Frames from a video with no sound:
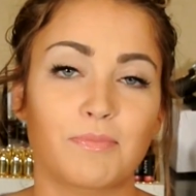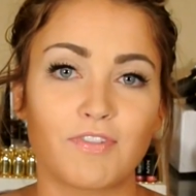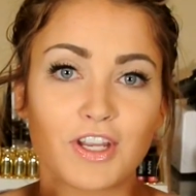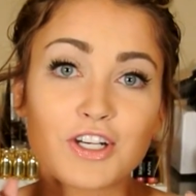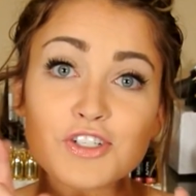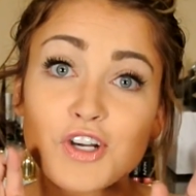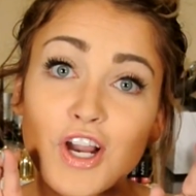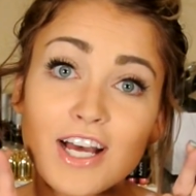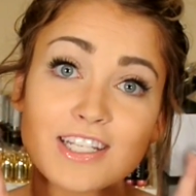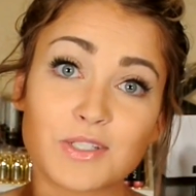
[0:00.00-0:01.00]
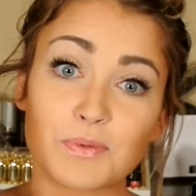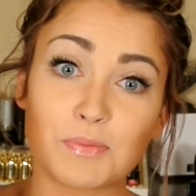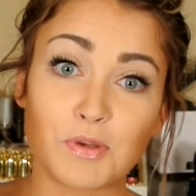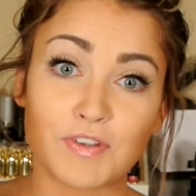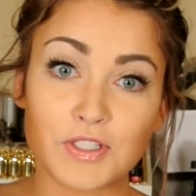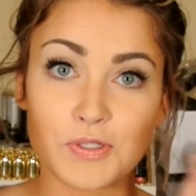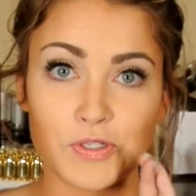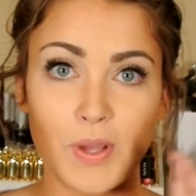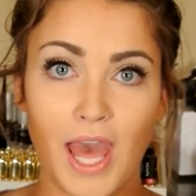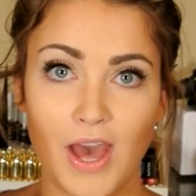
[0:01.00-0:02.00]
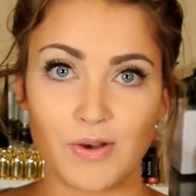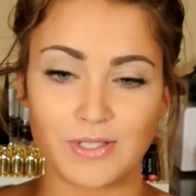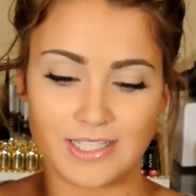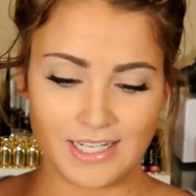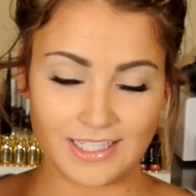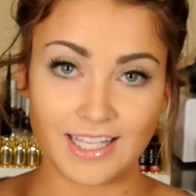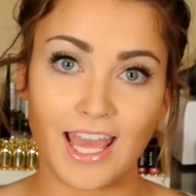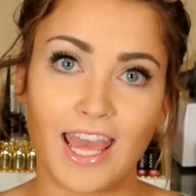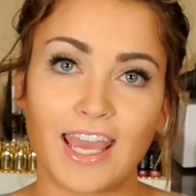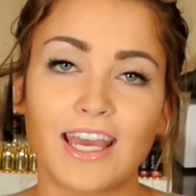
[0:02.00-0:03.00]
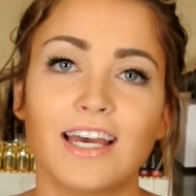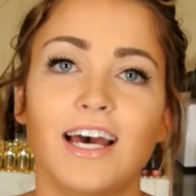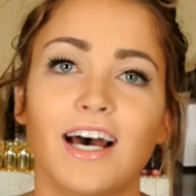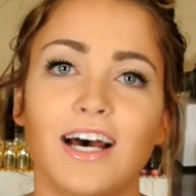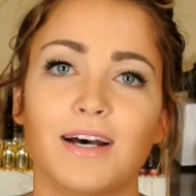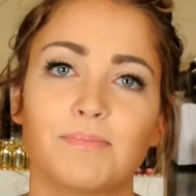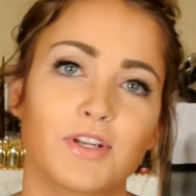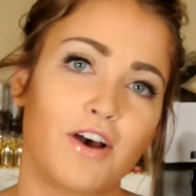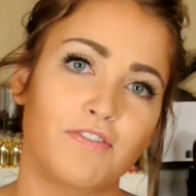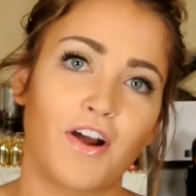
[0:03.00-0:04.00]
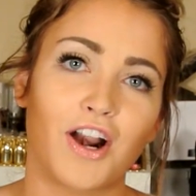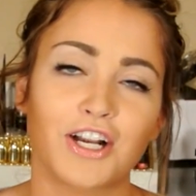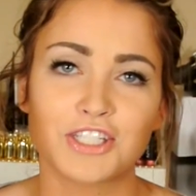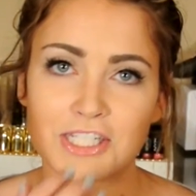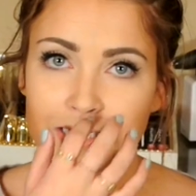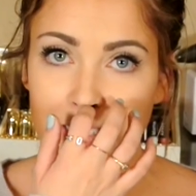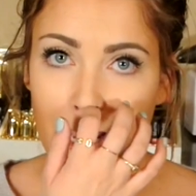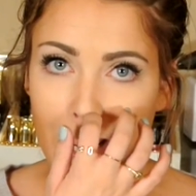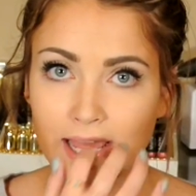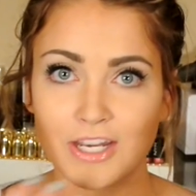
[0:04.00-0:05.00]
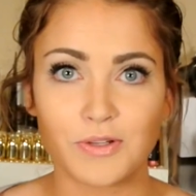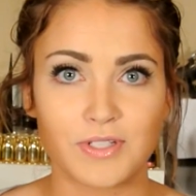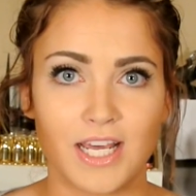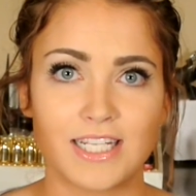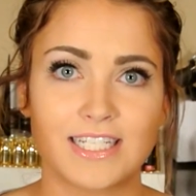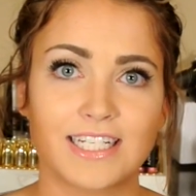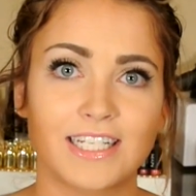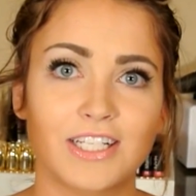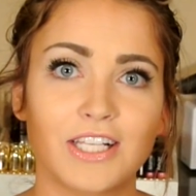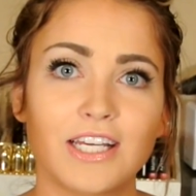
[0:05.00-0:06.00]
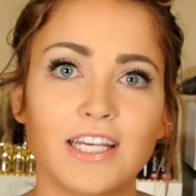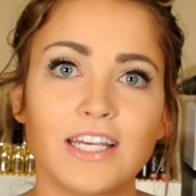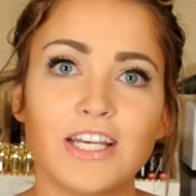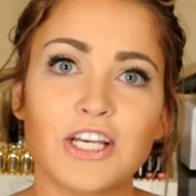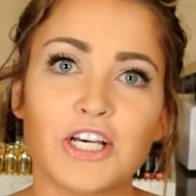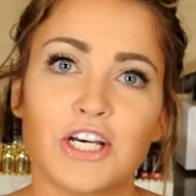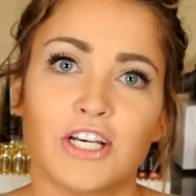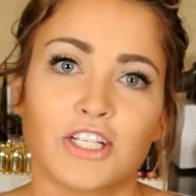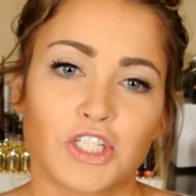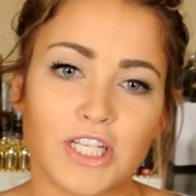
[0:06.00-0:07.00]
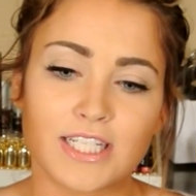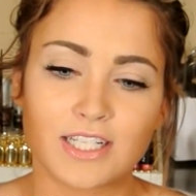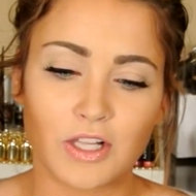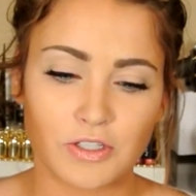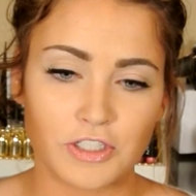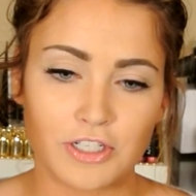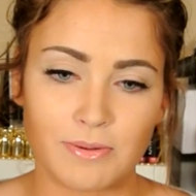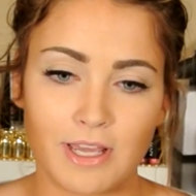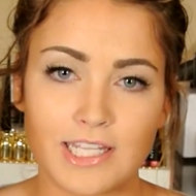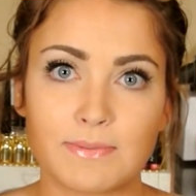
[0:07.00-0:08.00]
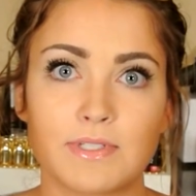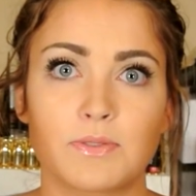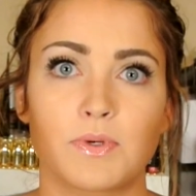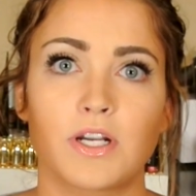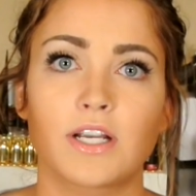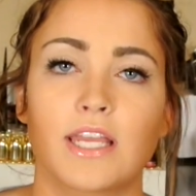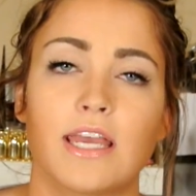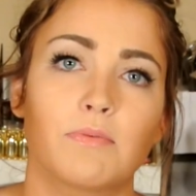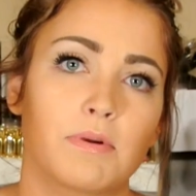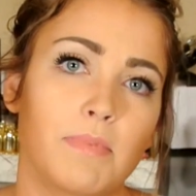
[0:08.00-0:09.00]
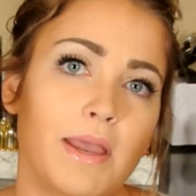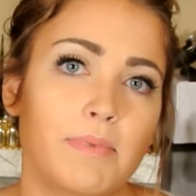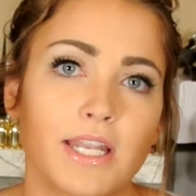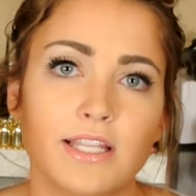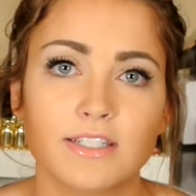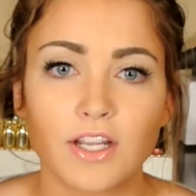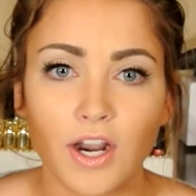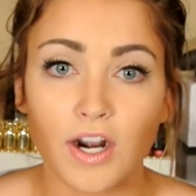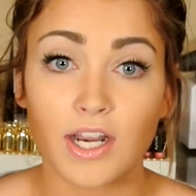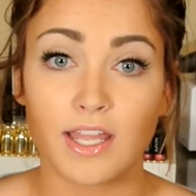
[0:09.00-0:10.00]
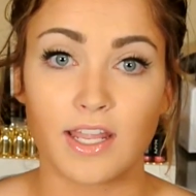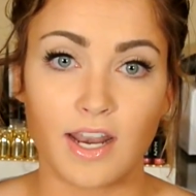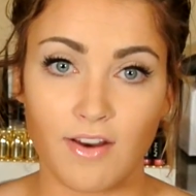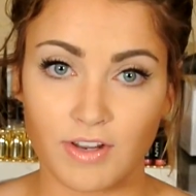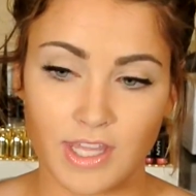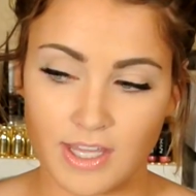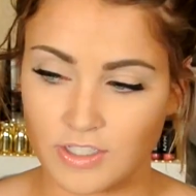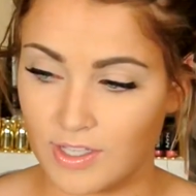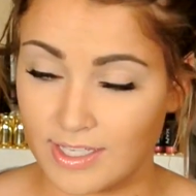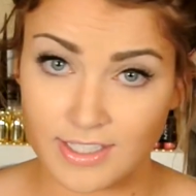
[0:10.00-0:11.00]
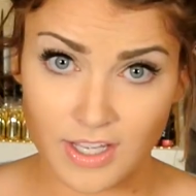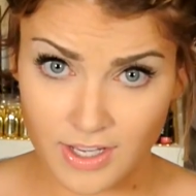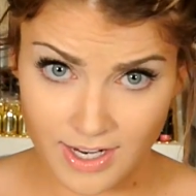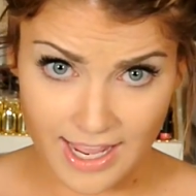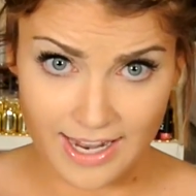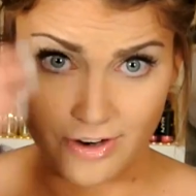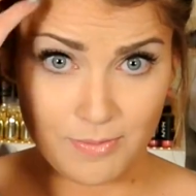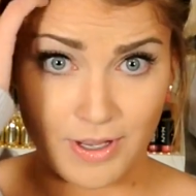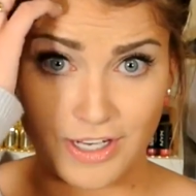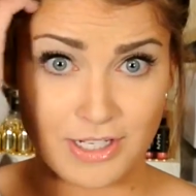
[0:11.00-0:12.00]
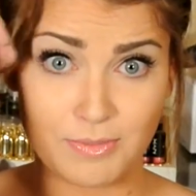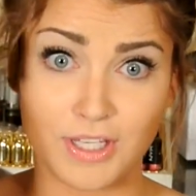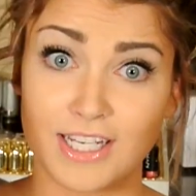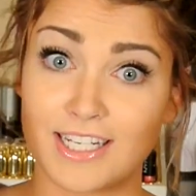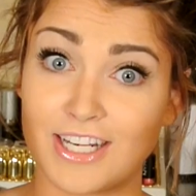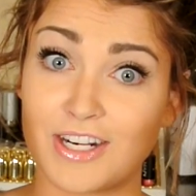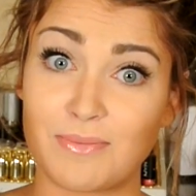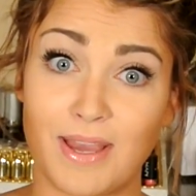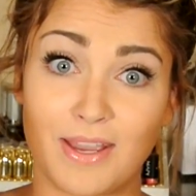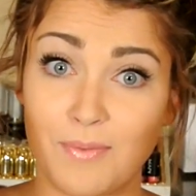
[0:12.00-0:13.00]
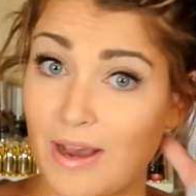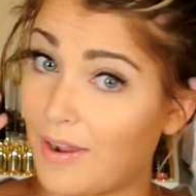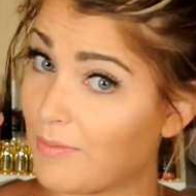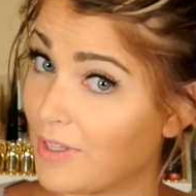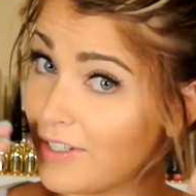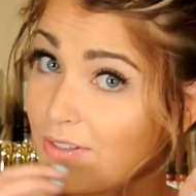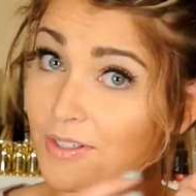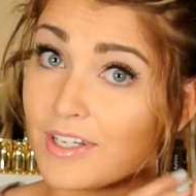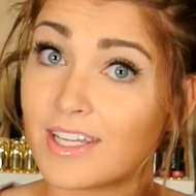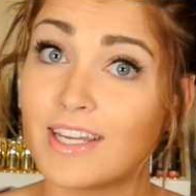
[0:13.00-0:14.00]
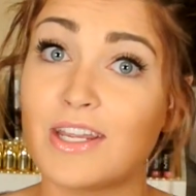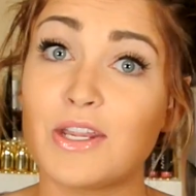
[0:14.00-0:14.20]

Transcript: Fingers crossed, we're moving to a new house, yay. Not far, just in Utah still. Just closer to my husband's work and where my meetings are and everything, so that's good. And oh my gosh, I'm looking in here and I'm like, wow, I really do look